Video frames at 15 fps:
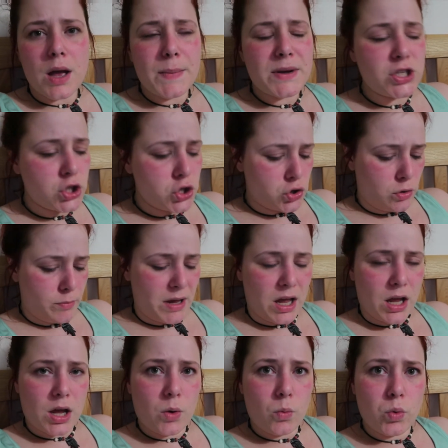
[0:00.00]
my
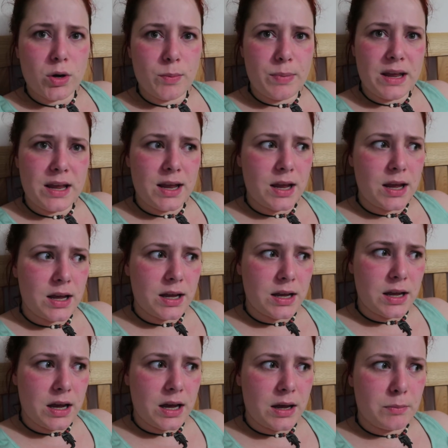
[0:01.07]
stomach would be
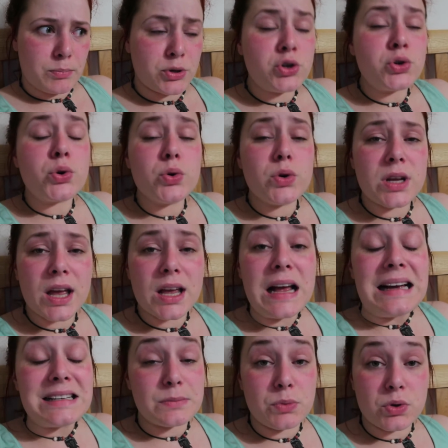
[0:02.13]
protruding
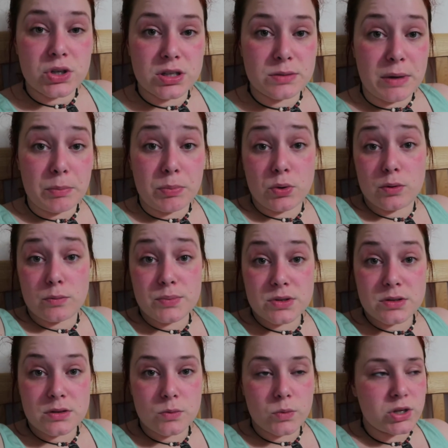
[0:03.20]
as much as my
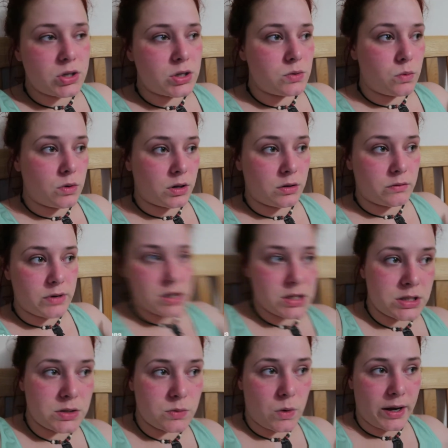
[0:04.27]
boobs, which is one of the
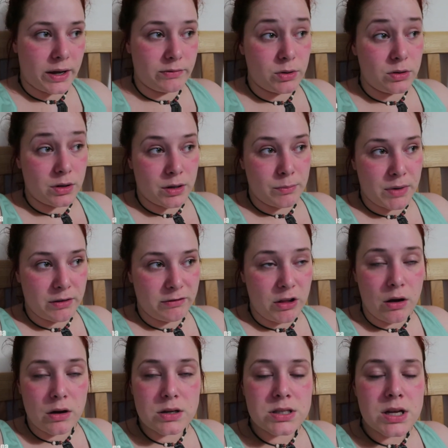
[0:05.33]
reasons why, if you look in my
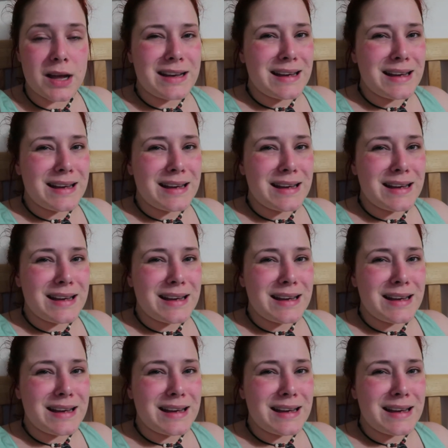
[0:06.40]
vlogs,